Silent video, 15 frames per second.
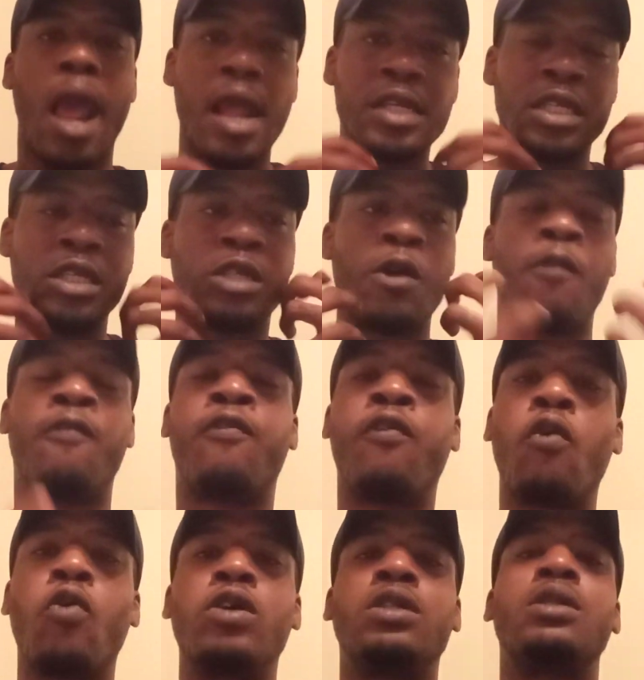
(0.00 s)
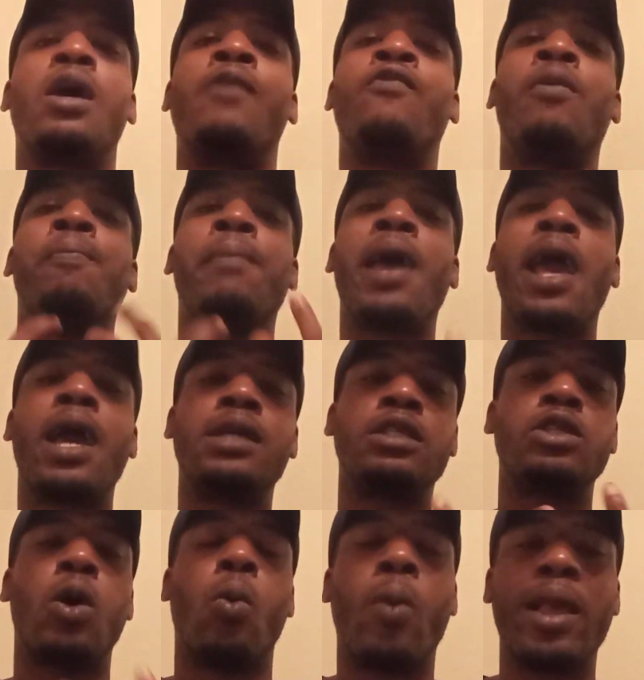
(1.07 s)
And it's a force of a
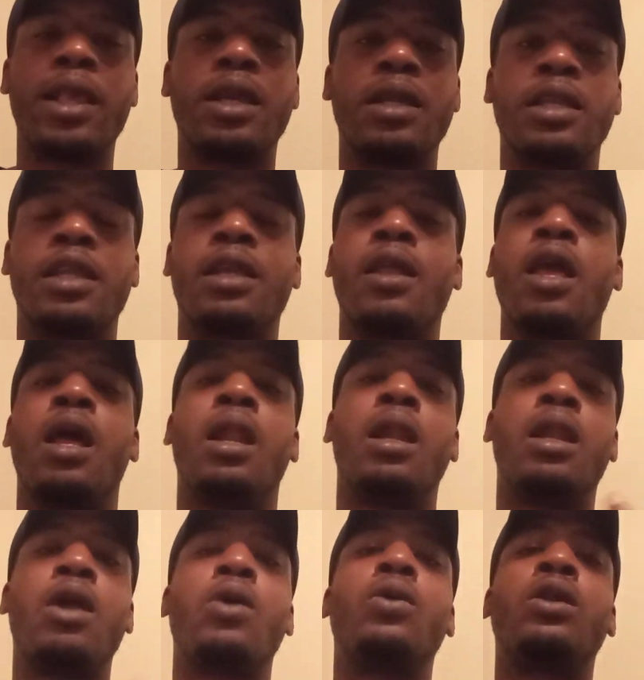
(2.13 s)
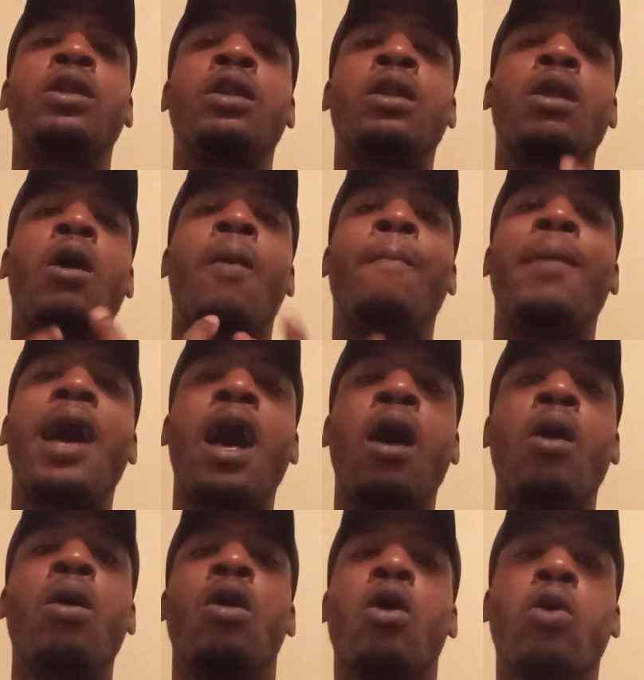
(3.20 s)
mass awakening, learning
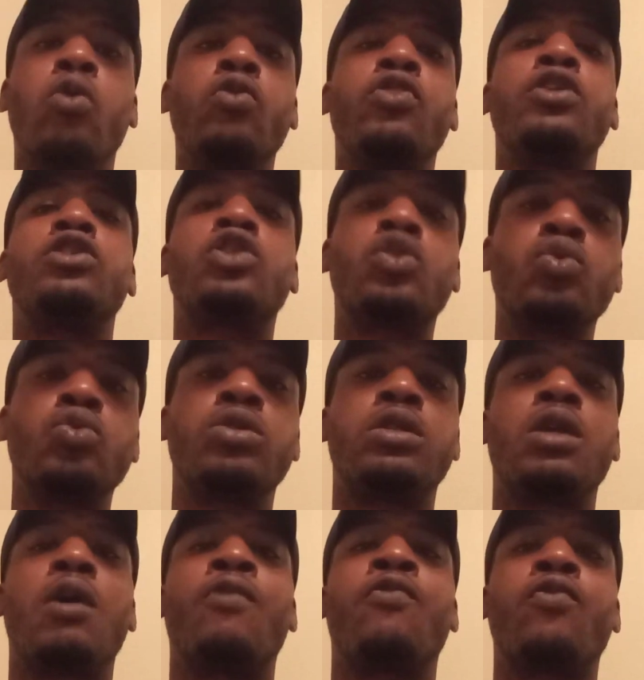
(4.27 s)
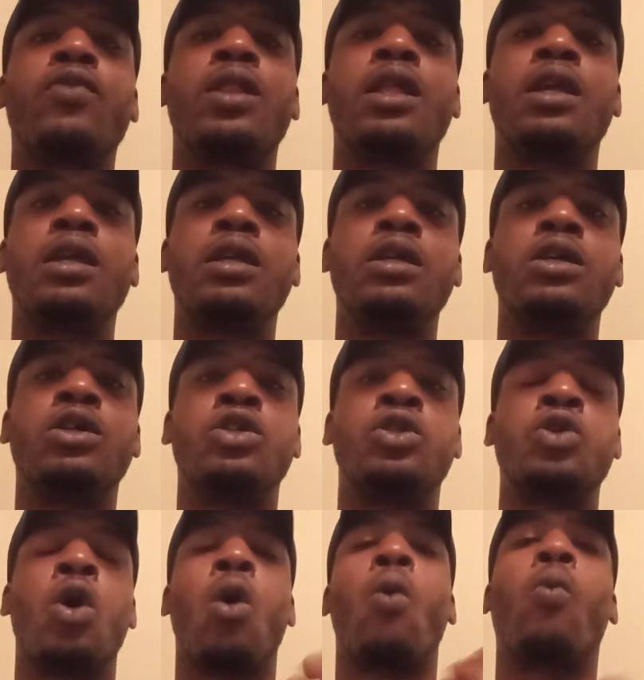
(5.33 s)
about who the true self really
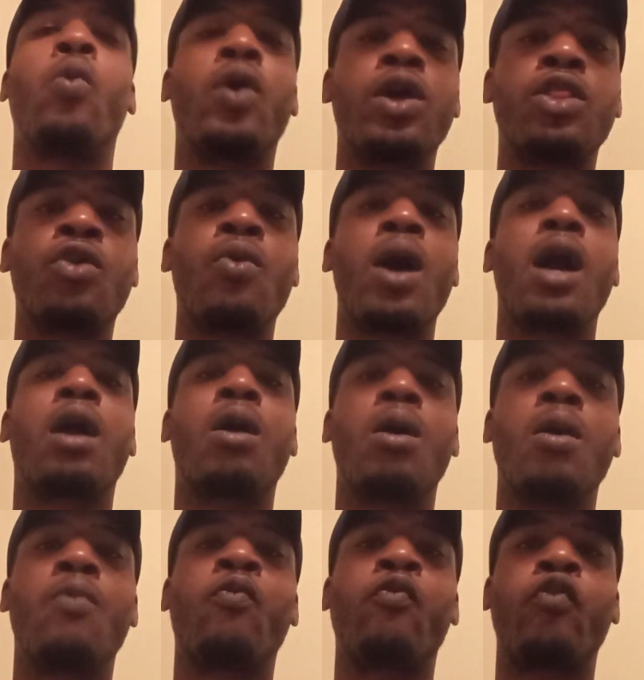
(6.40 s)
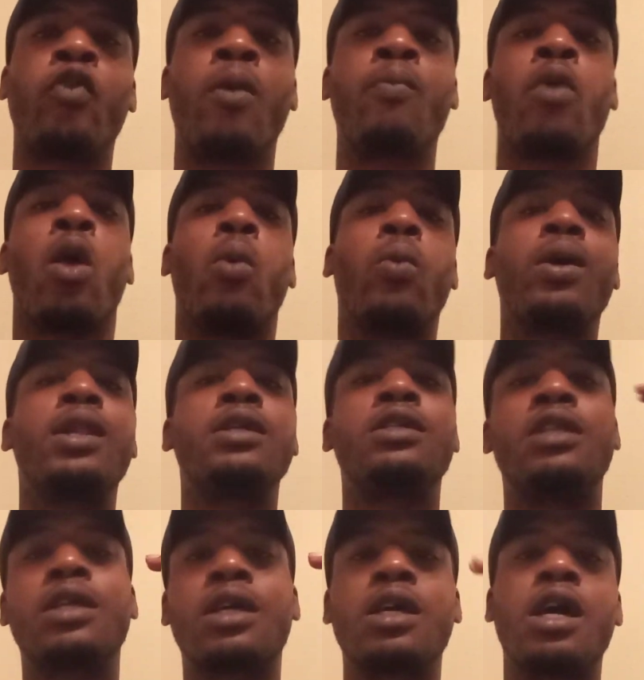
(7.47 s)
is, where do I come from, what
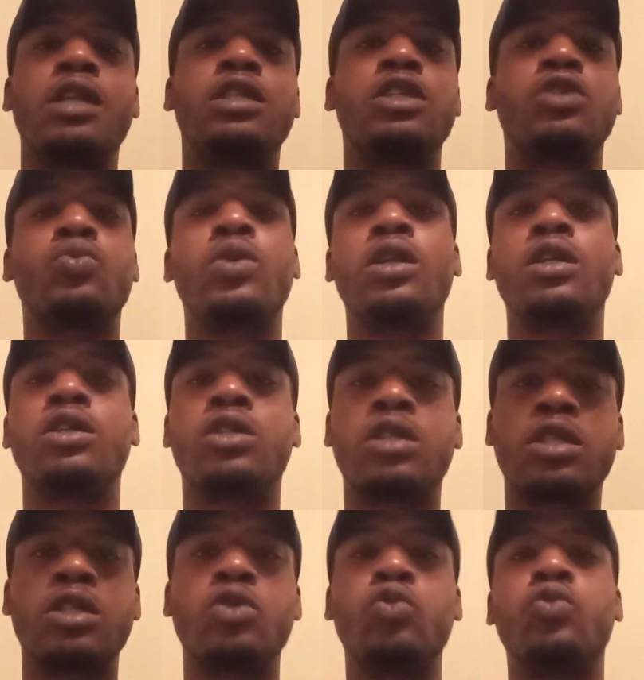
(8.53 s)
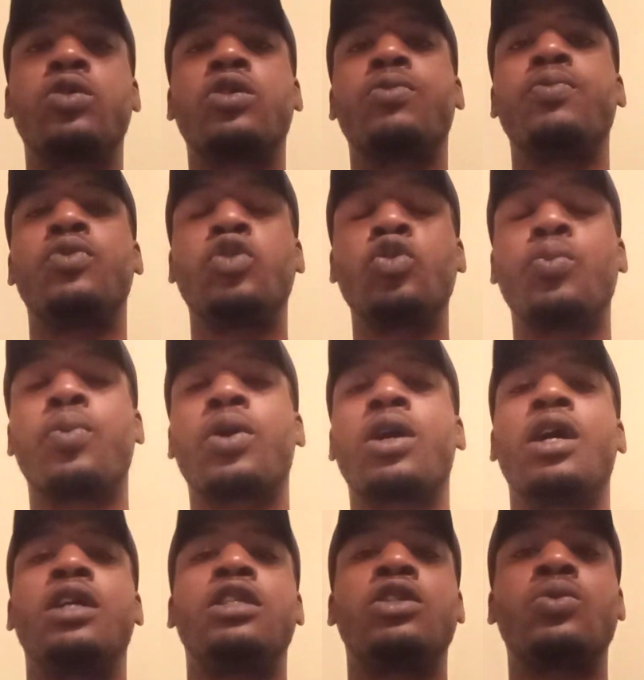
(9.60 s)
is the conscious, what are the super
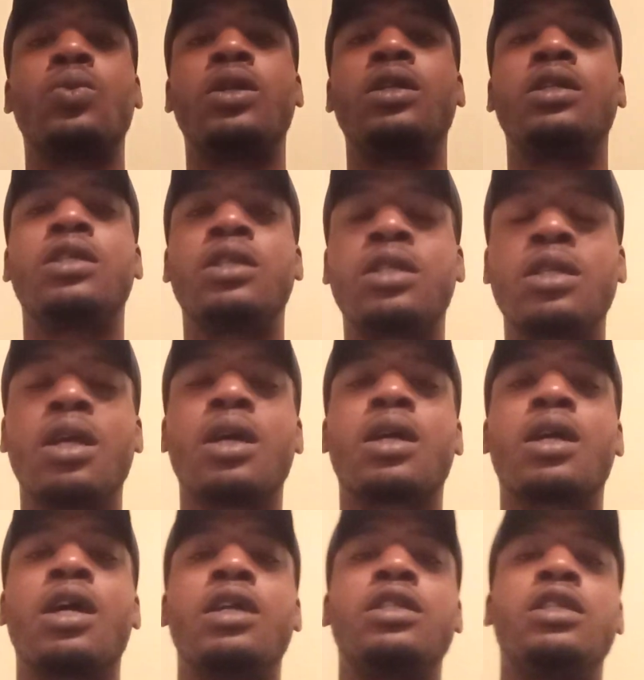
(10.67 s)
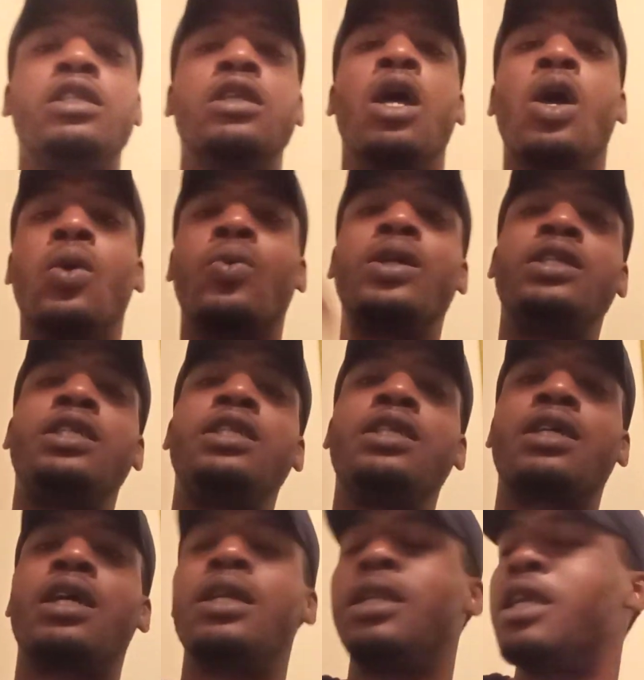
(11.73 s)
conscious, what are the subconscious, what is
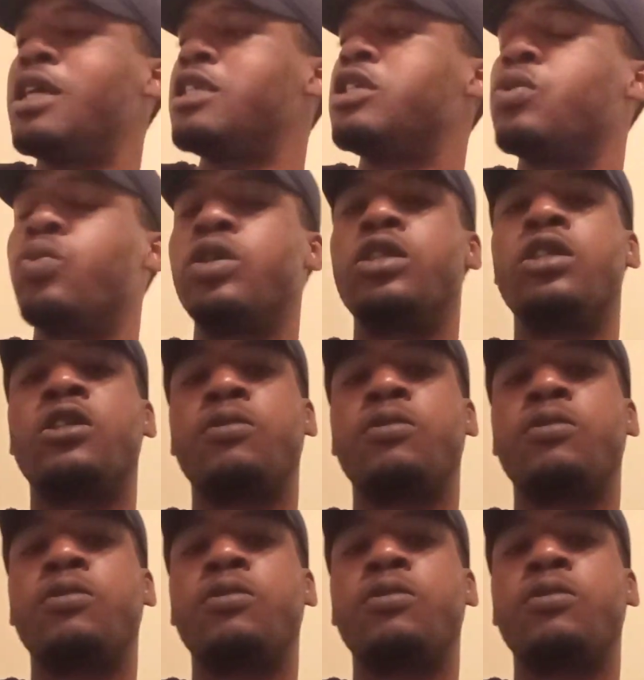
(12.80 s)
the connection with the